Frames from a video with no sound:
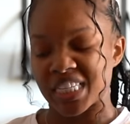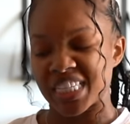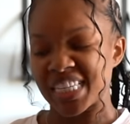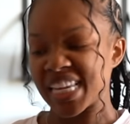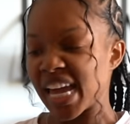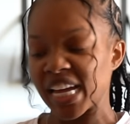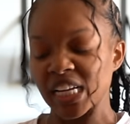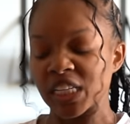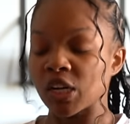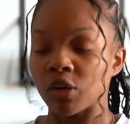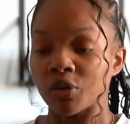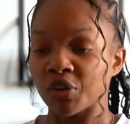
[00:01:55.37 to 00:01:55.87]

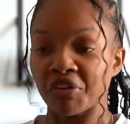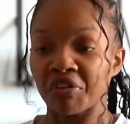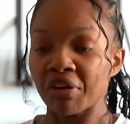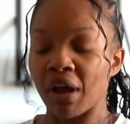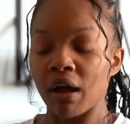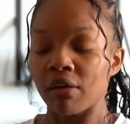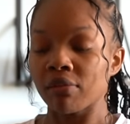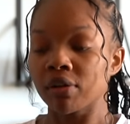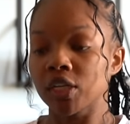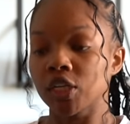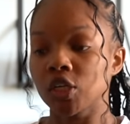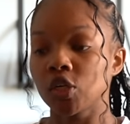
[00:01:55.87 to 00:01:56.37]
yeah, no, you're
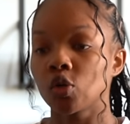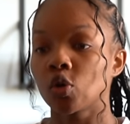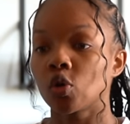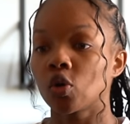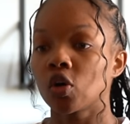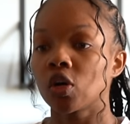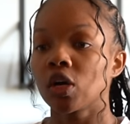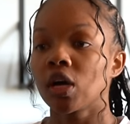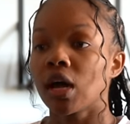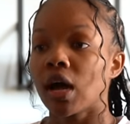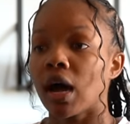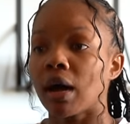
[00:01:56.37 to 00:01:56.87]
not really
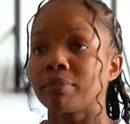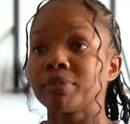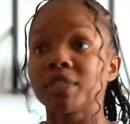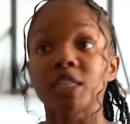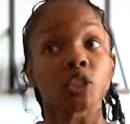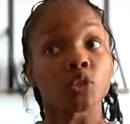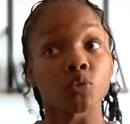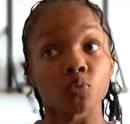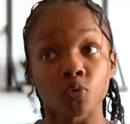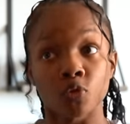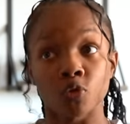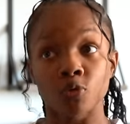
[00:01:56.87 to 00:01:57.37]
cool.
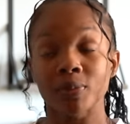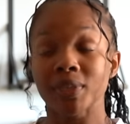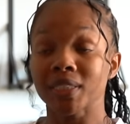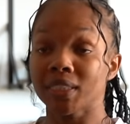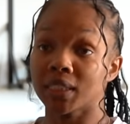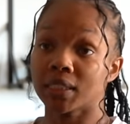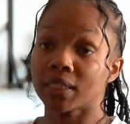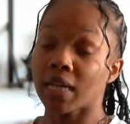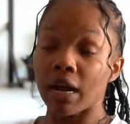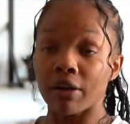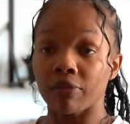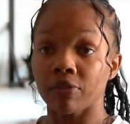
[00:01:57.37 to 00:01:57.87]
This room
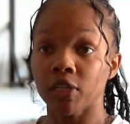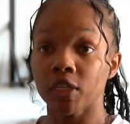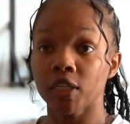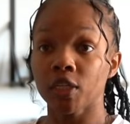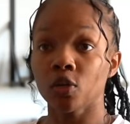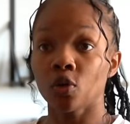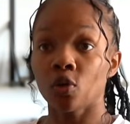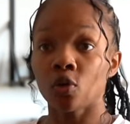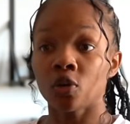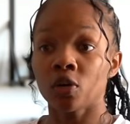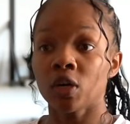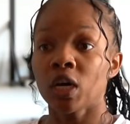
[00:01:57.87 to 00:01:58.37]
is not really
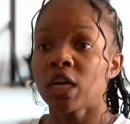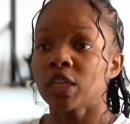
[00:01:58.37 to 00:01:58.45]
cool.